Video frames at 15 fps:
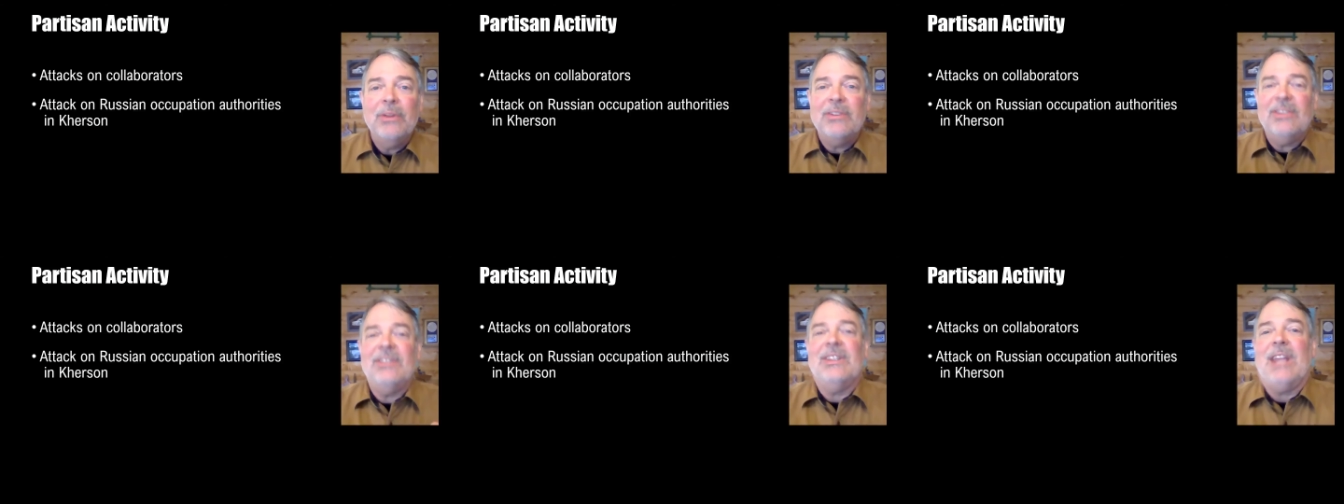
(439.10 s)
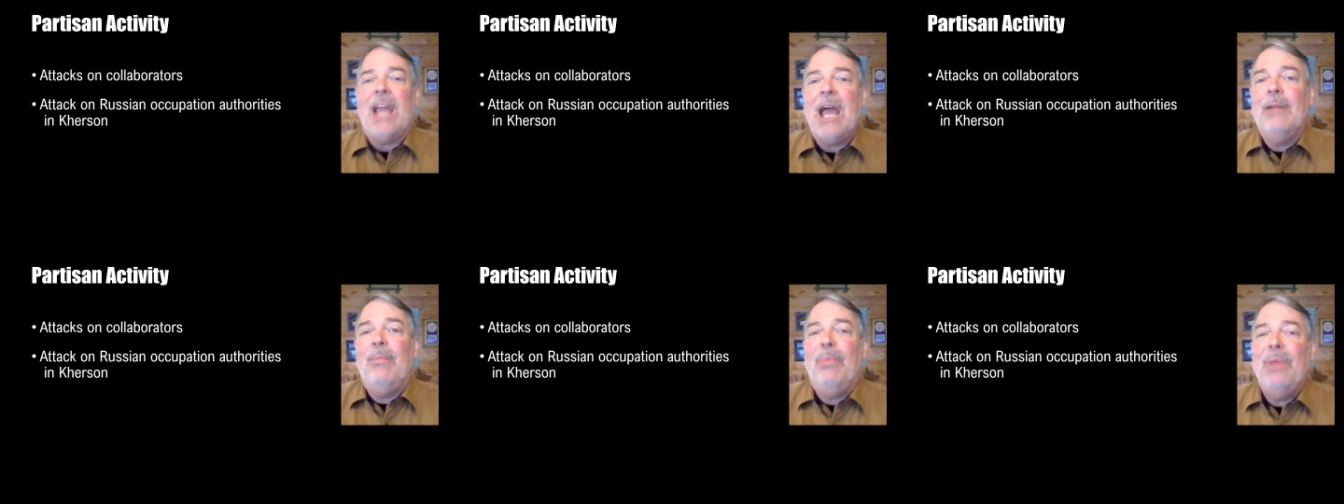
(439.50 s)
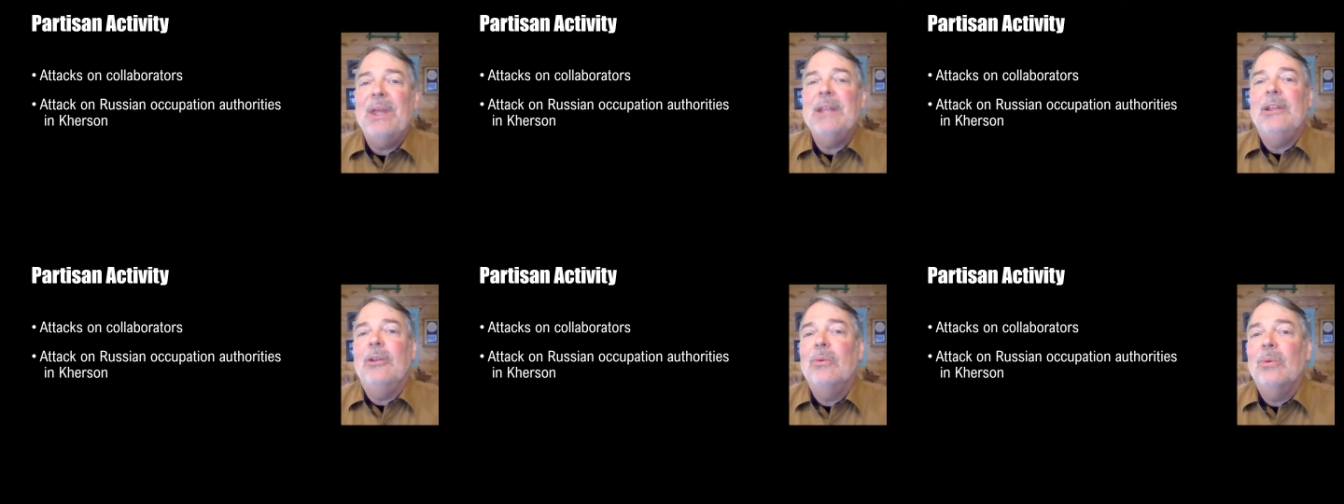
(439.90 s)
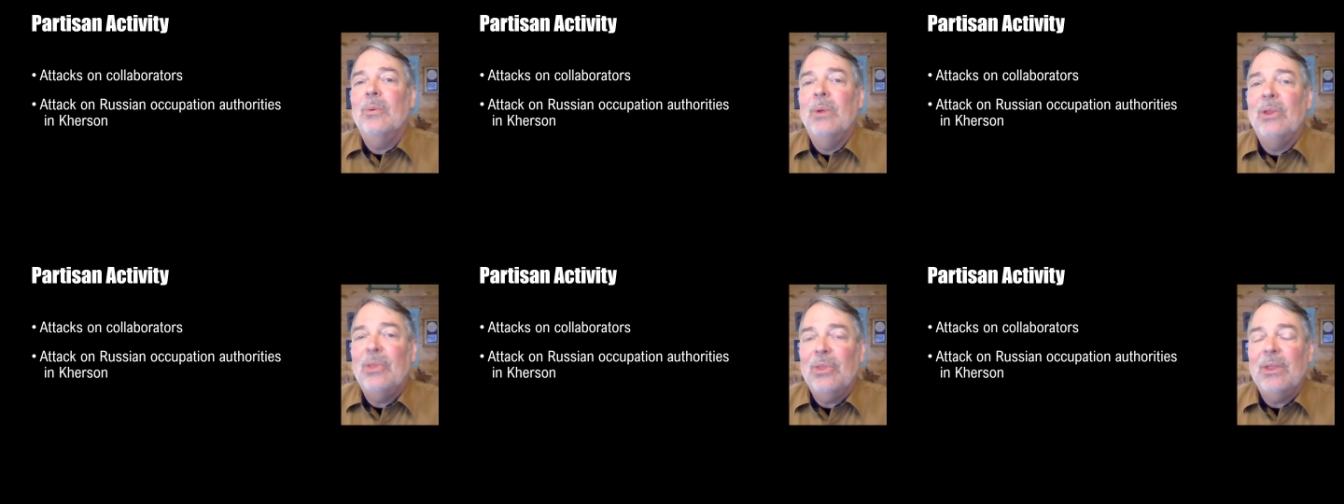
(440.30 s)
is the kind of thing you
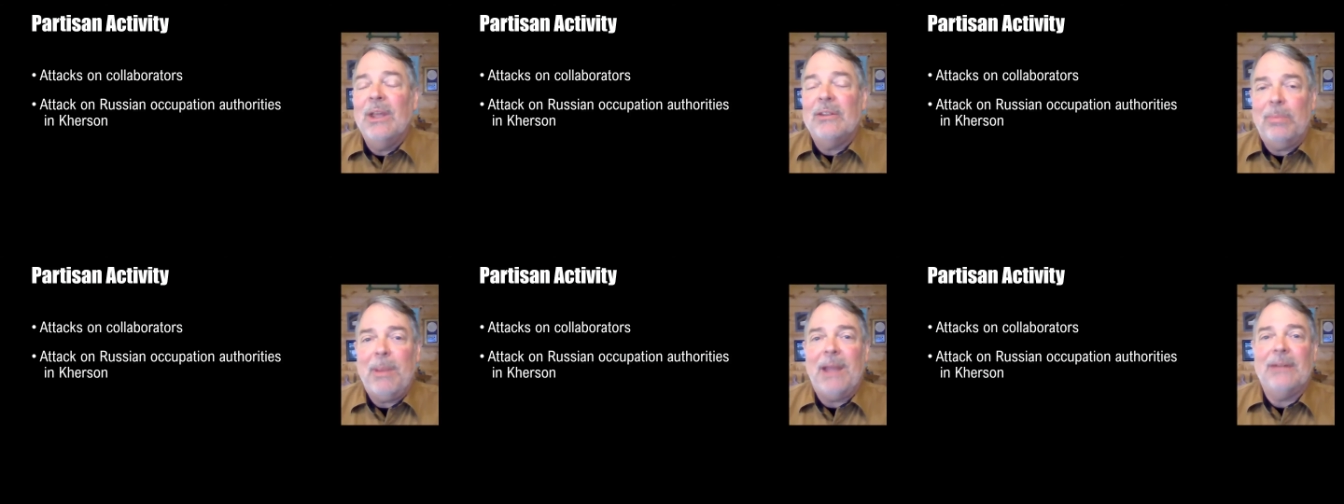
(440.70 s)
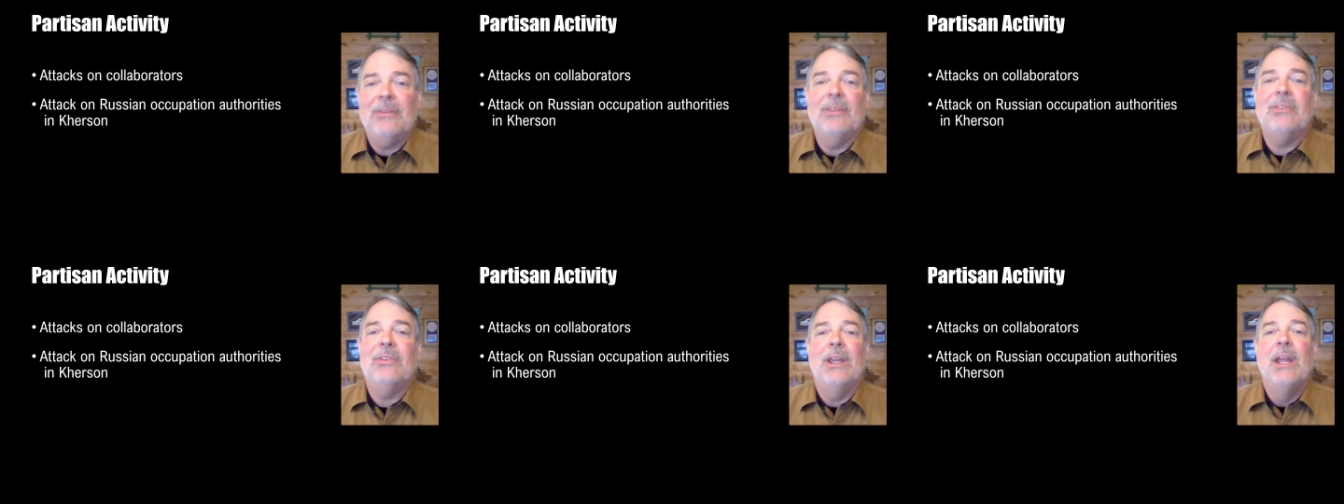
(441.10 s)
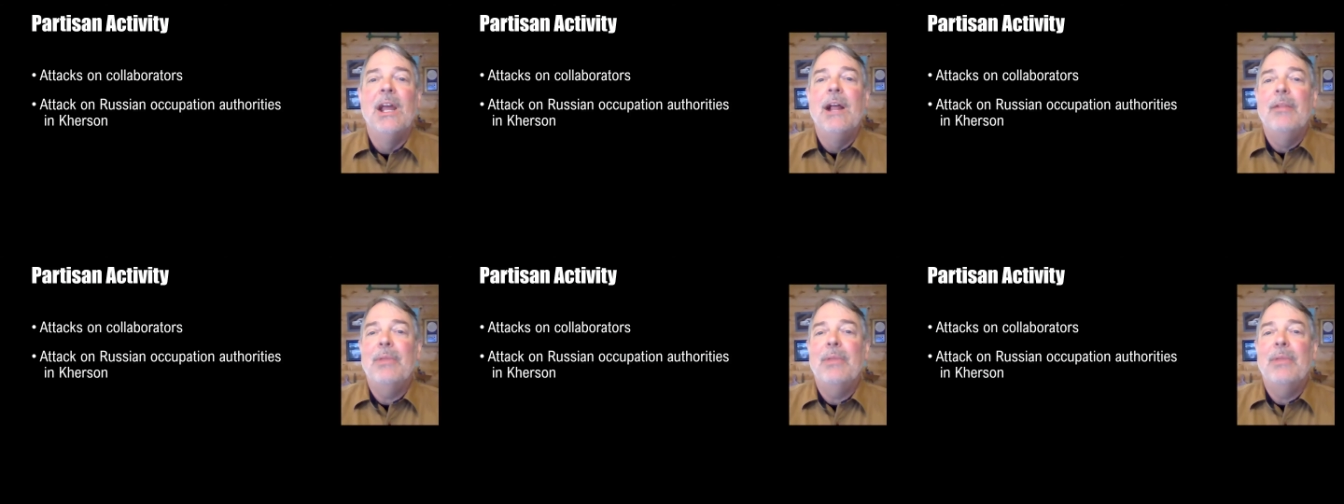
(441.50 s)
would expect to see,